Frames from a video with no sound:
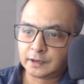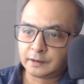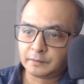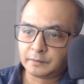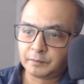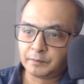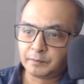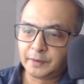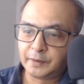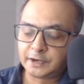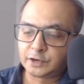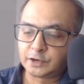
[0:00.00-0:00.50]

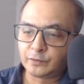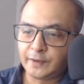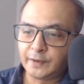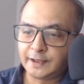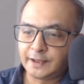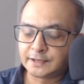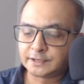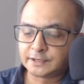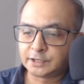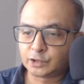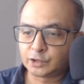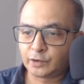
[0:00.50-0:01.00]

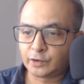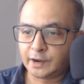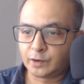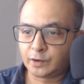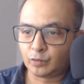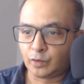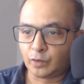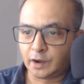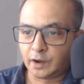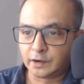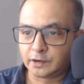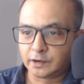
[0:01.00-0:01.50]
between 0
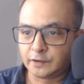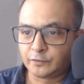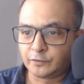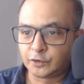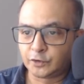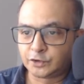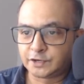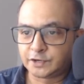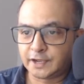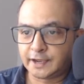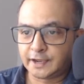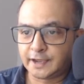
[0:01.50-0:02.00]
and 1, if
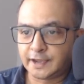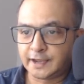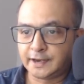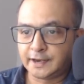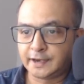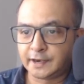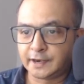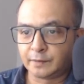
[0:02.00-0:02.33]
you take any